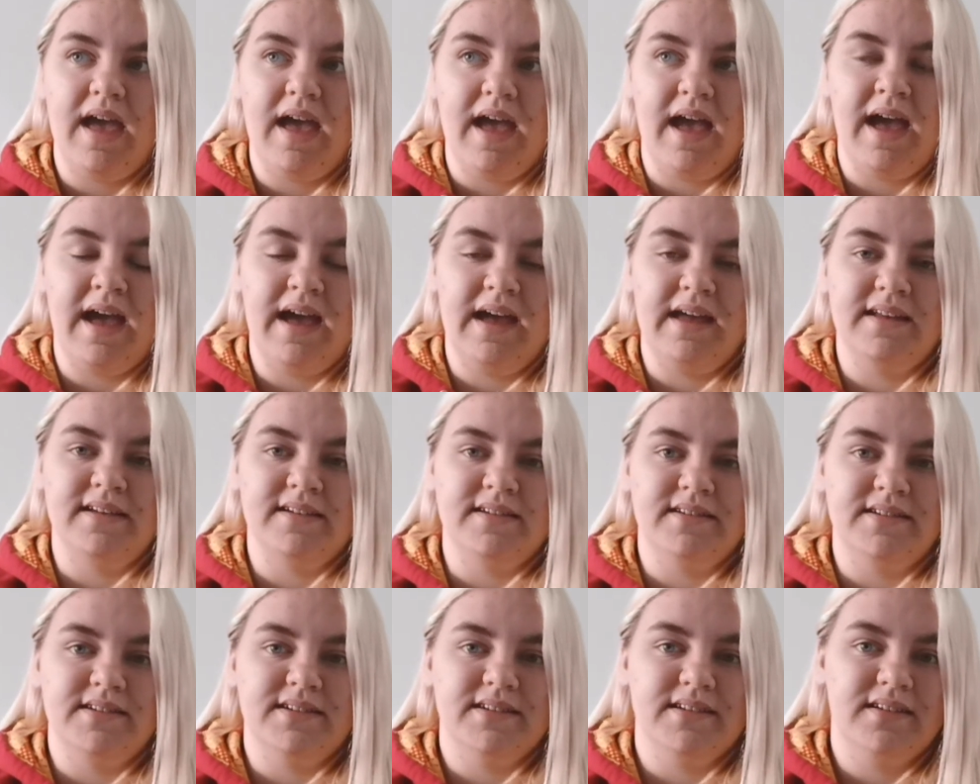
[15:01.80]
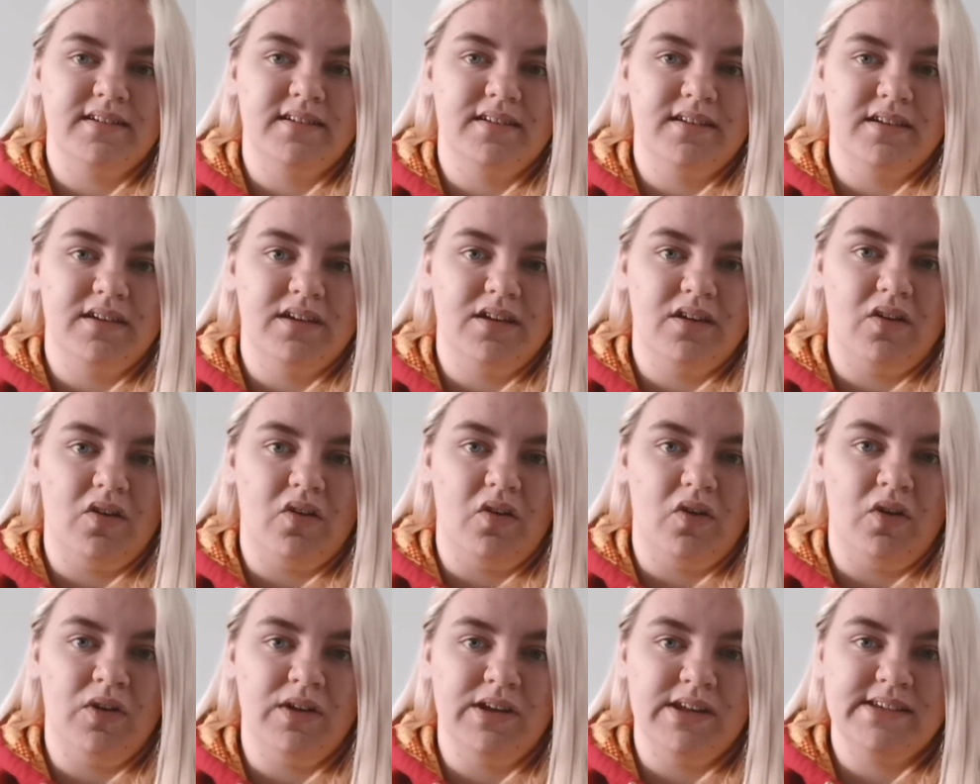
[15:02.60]
And
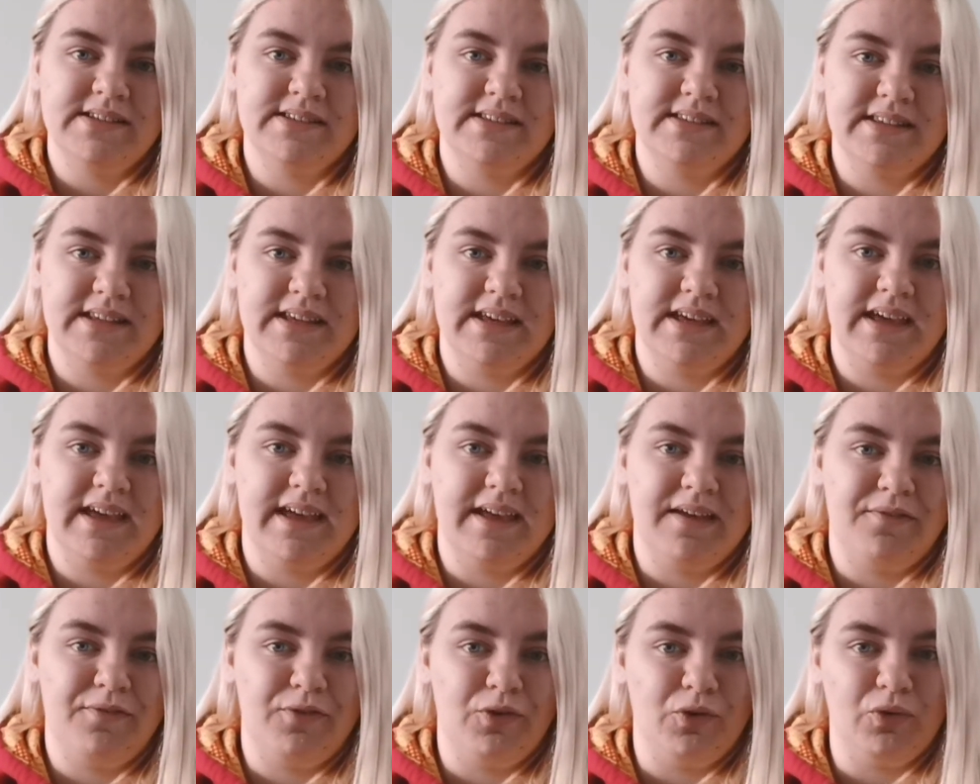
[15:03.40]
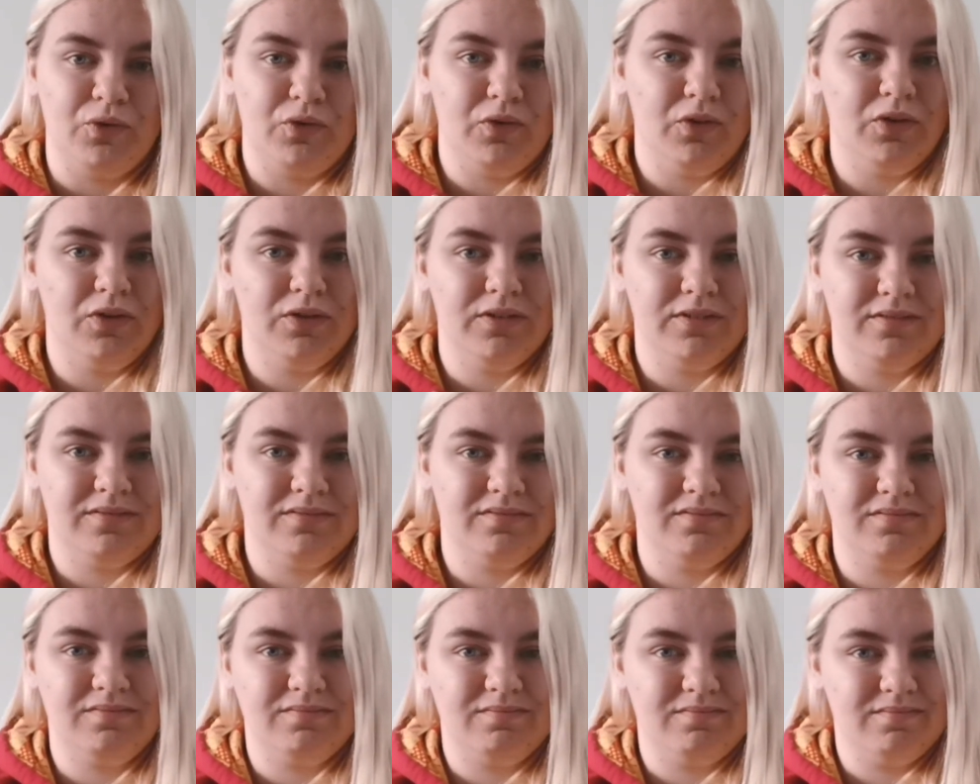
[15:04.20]
honestly, if you're not
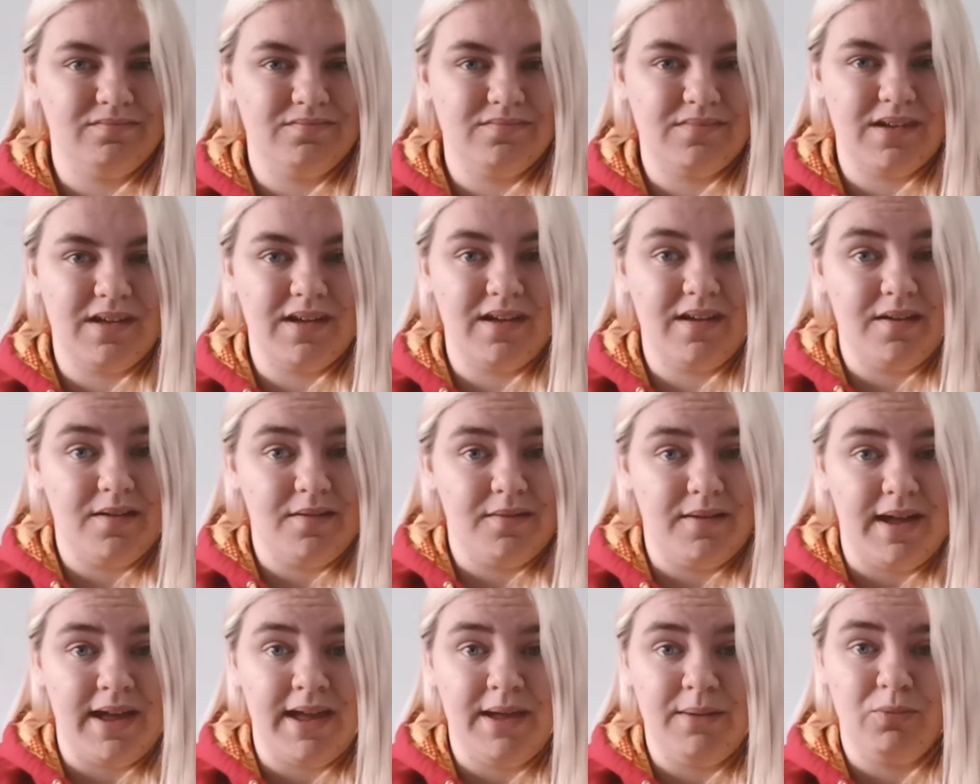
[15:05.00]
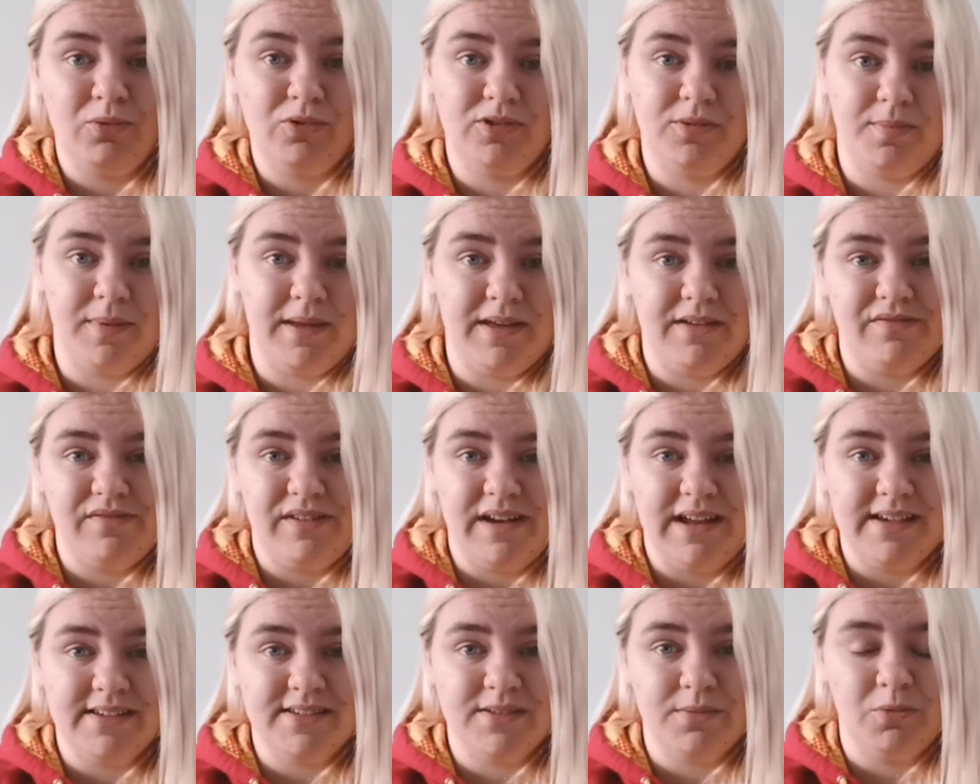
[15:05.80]
able to be
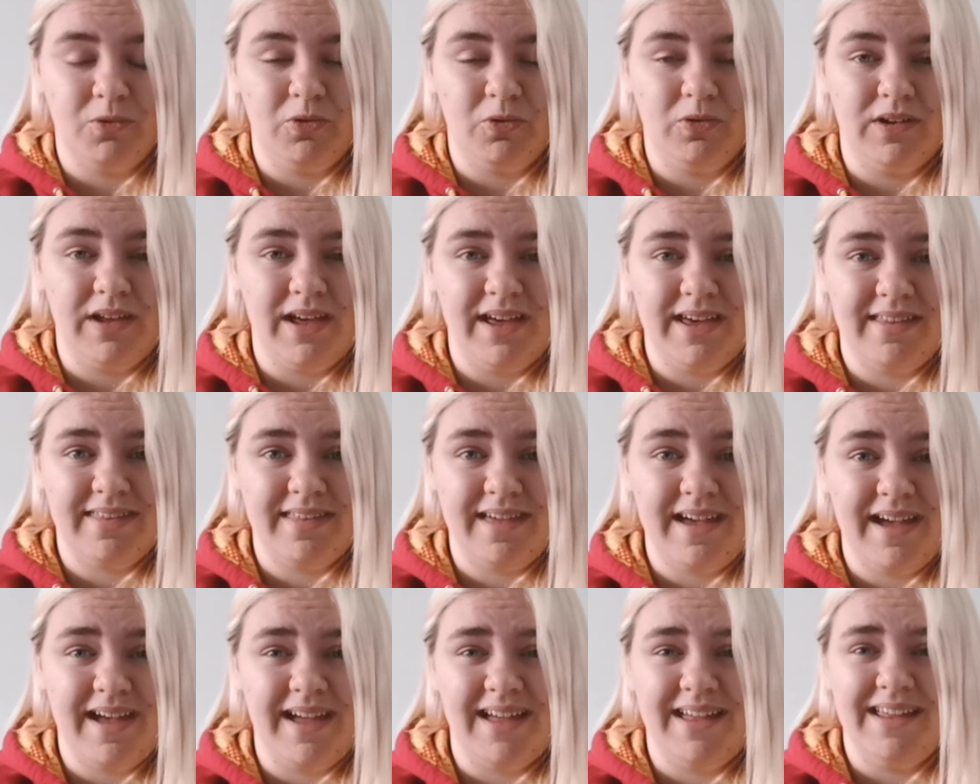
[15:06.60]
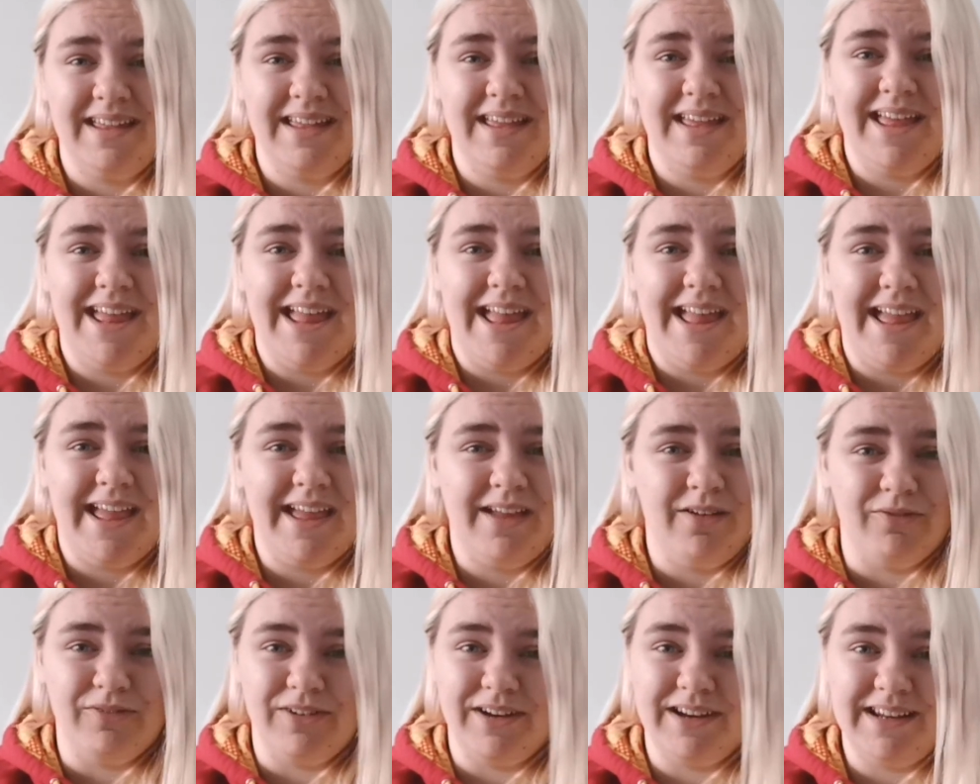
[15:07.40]
flexible like that,
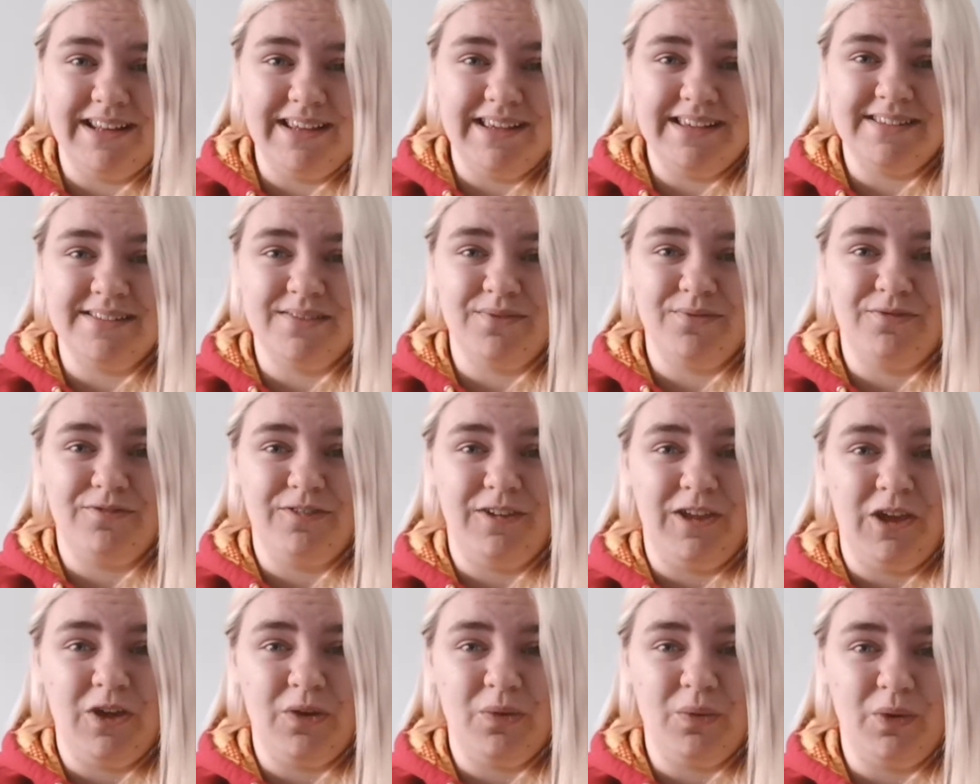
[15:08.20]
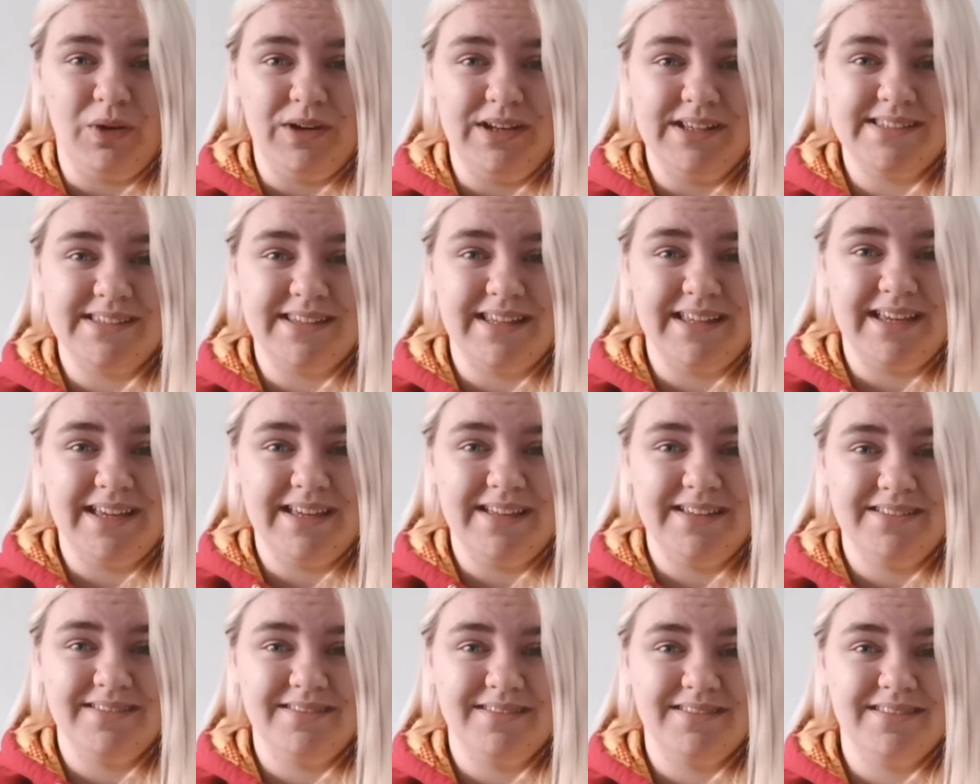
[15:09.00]
it really isn't for you,
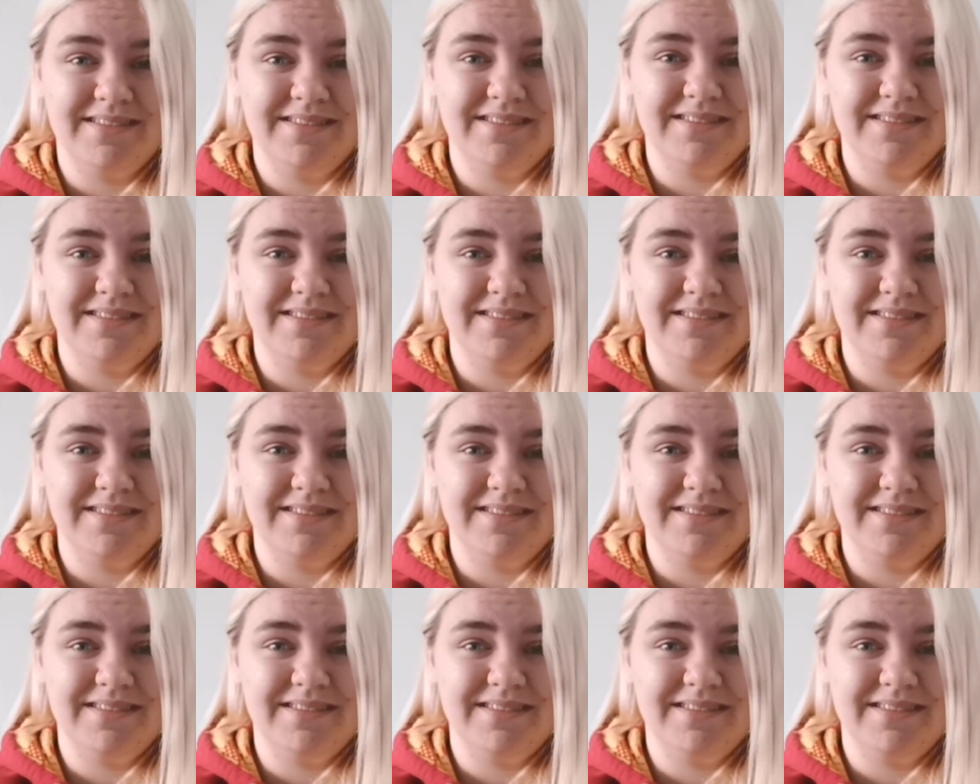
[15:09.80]
honestly.